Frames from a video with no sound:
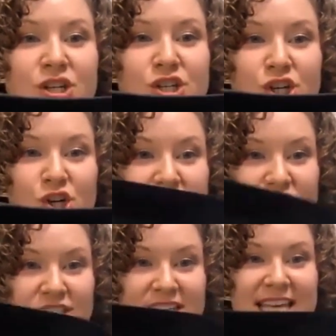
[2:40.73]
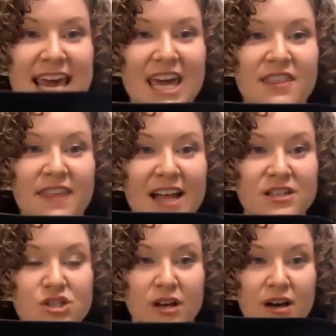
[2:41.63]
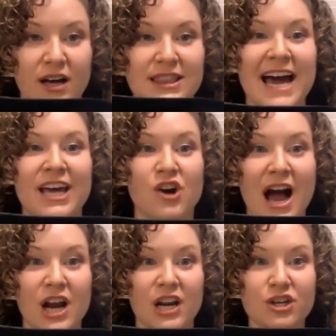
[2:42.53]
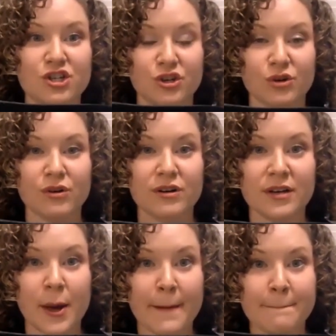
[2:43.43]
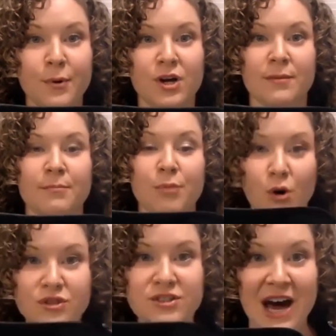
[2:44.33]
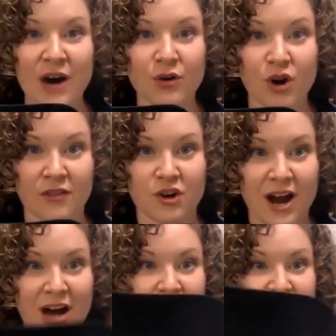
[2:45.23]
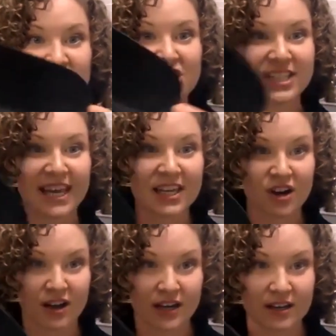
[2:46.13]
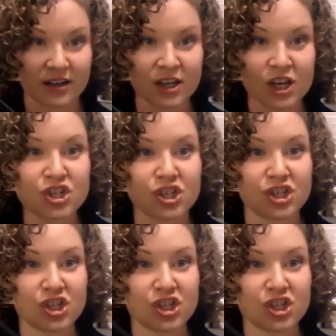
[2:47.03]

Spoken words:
do is just to take that liner out of your shoe, put them both down on the ground, and just stand on it. Just